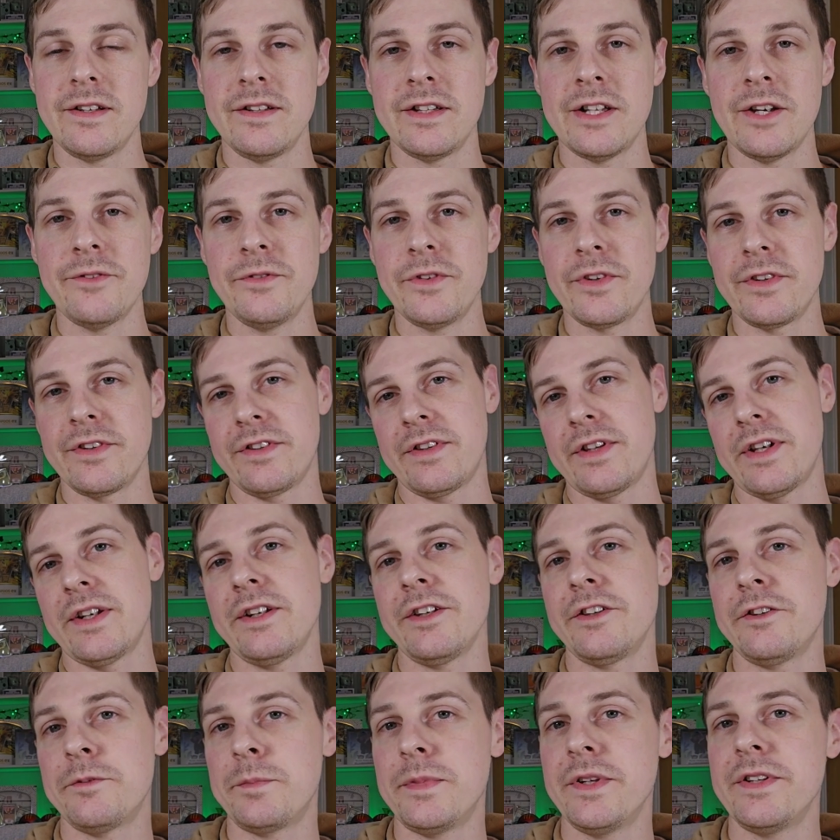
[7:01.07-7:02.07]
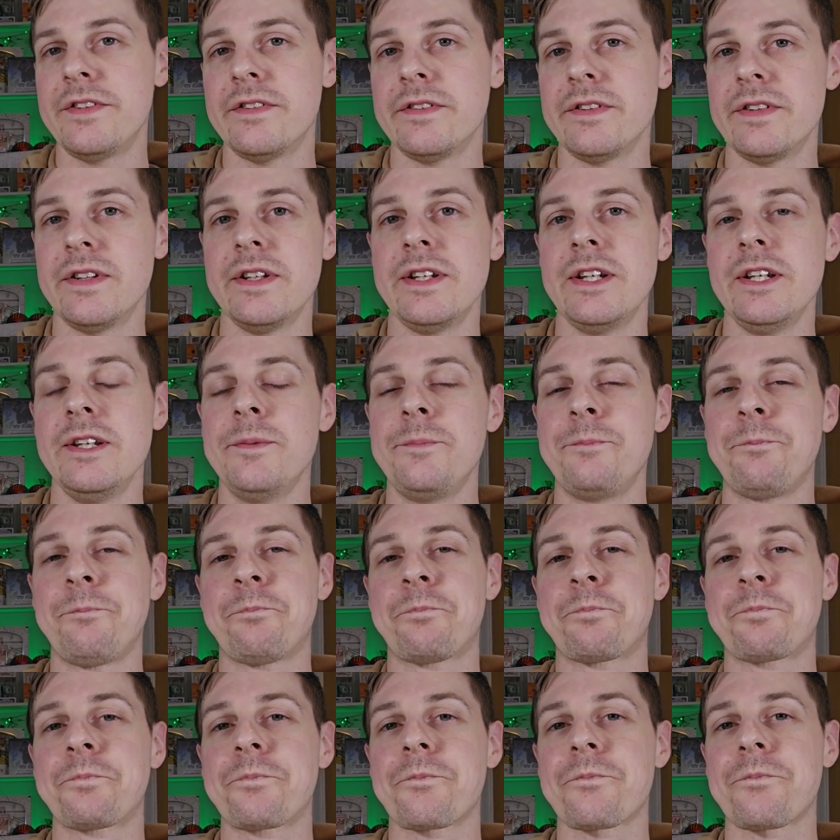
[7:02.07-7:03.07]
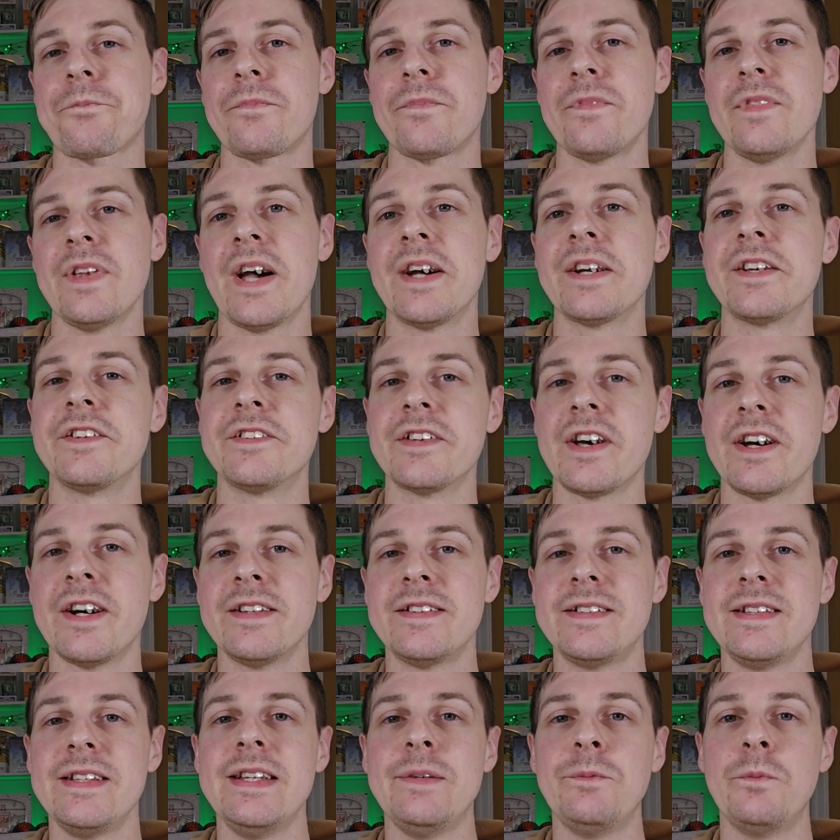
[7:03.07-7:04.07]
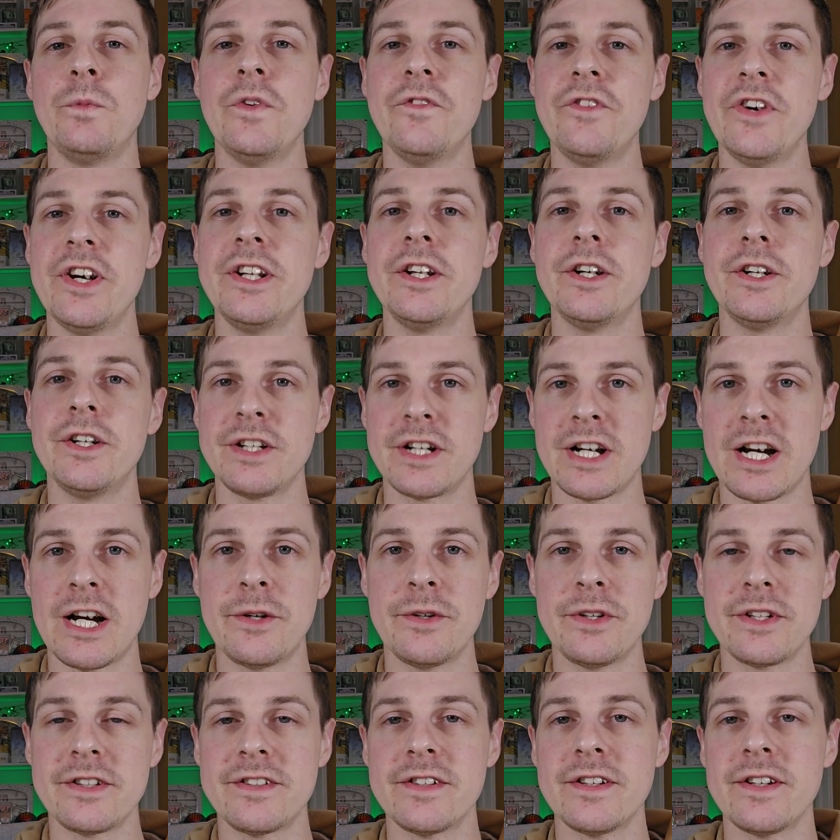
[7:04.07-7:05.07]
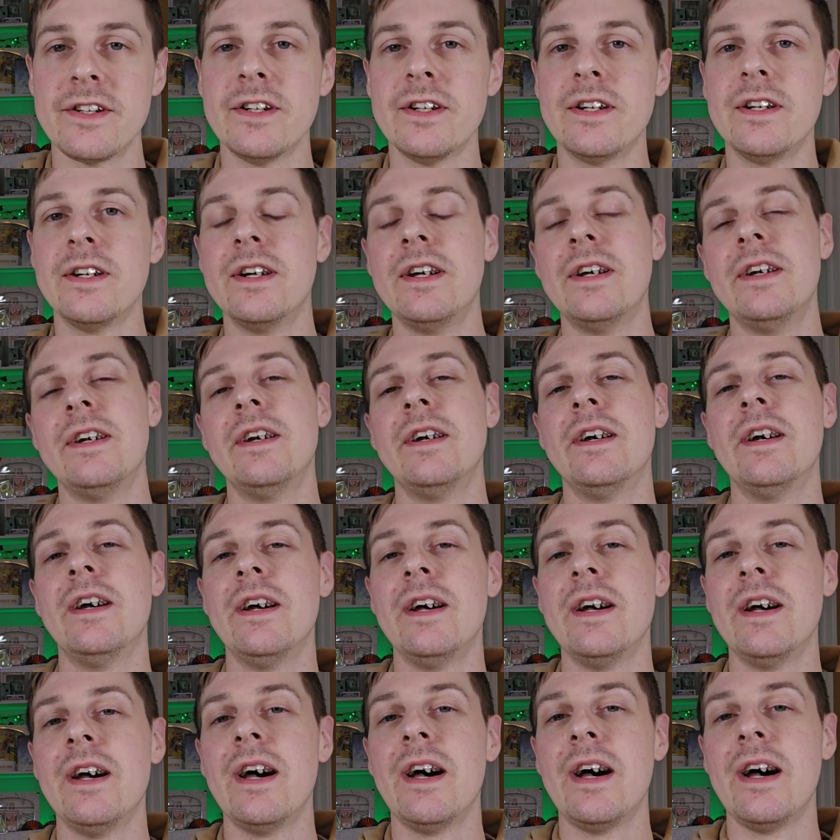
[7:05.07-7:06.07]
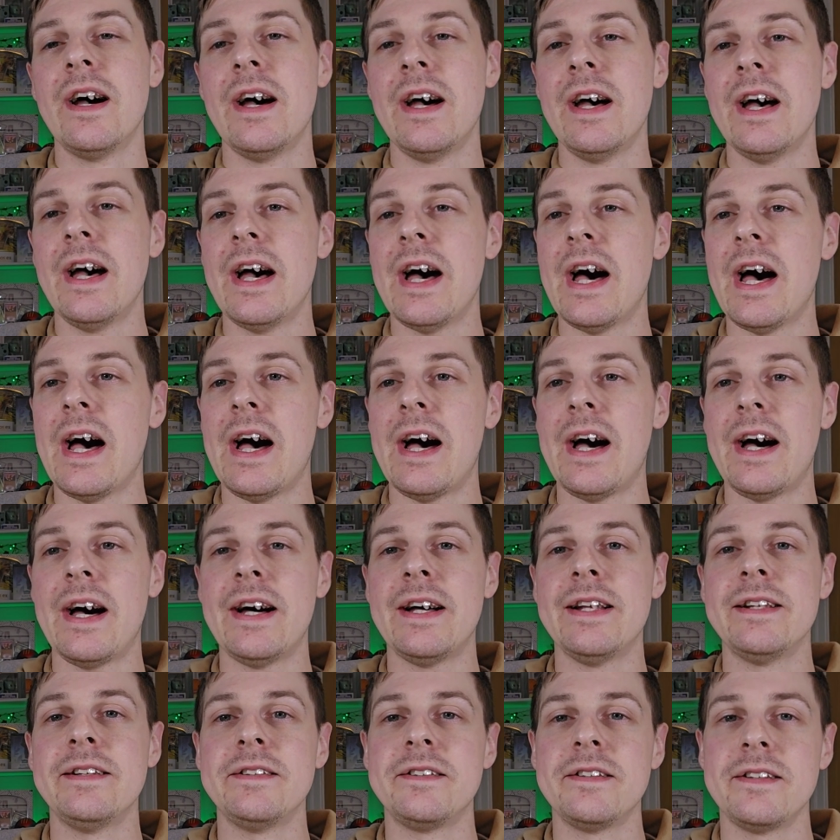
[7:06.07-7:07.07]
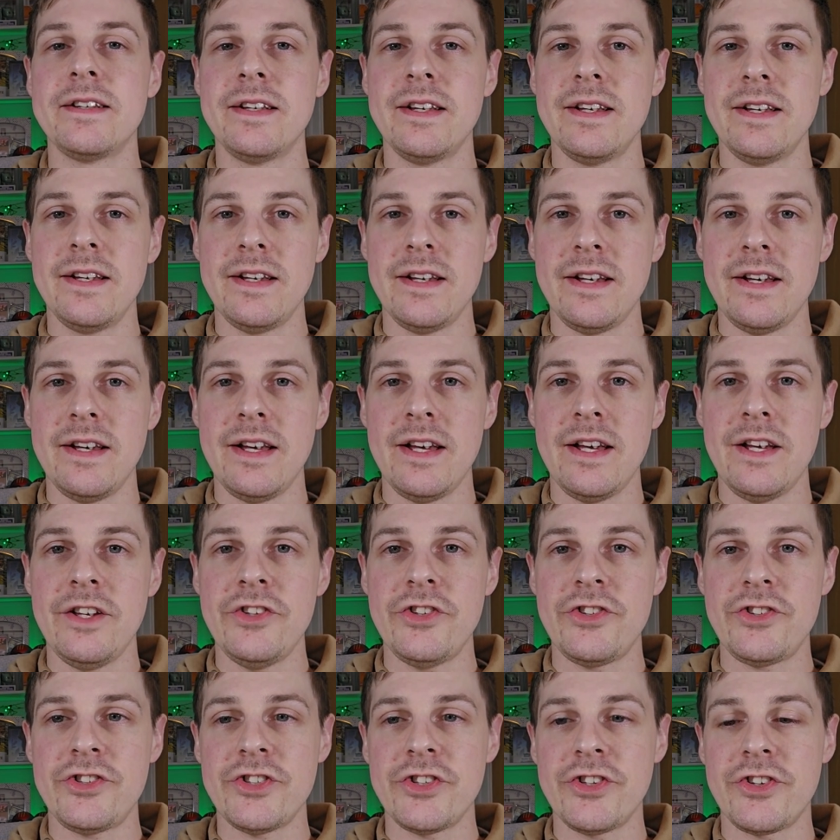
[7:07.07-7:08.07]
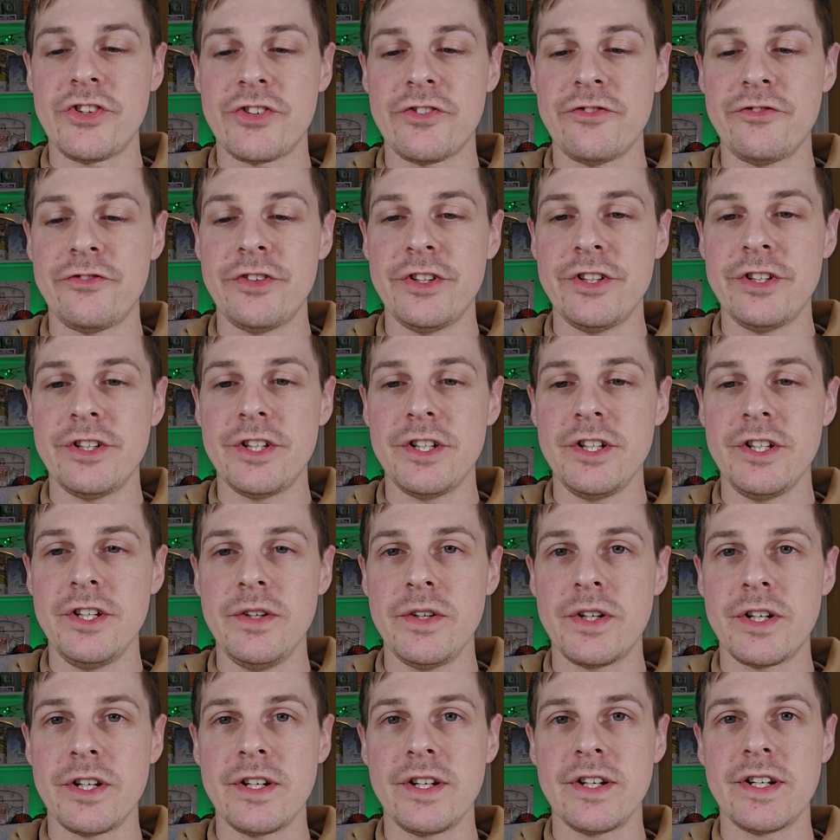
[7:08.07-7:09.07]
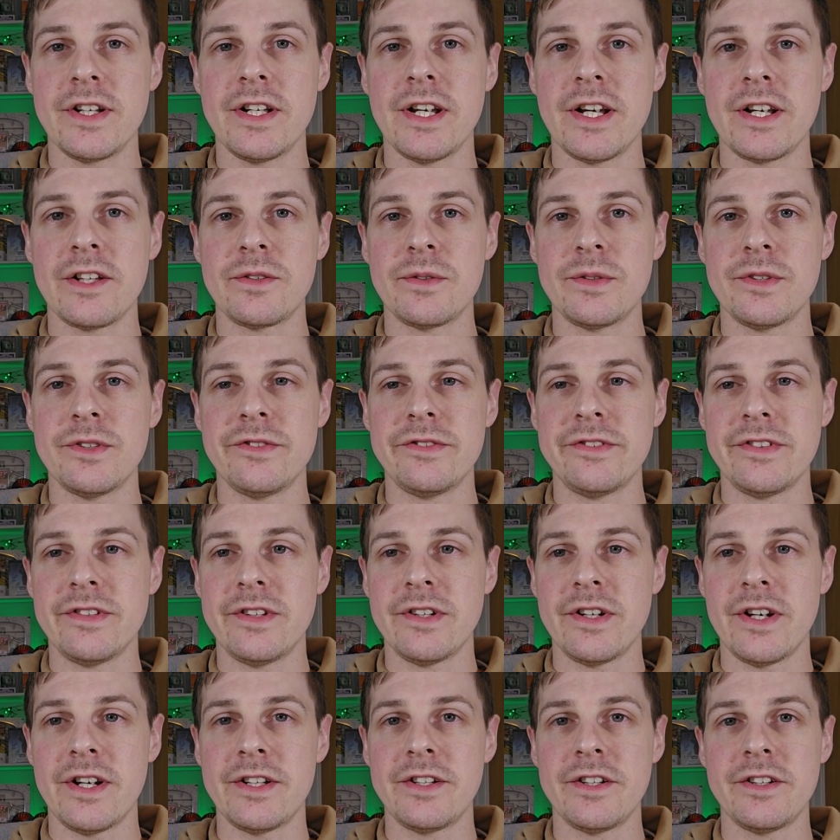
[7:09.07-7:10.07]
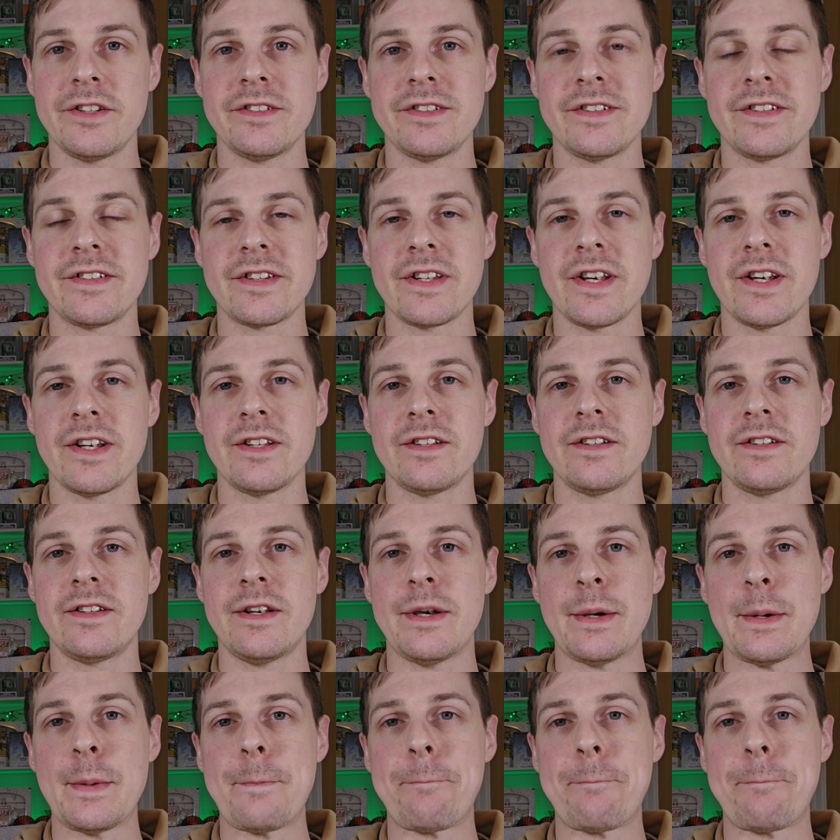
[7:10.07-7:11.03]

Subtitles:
they've not said explicitly, anxiety within her character, and it's just something that you can connect with and understand.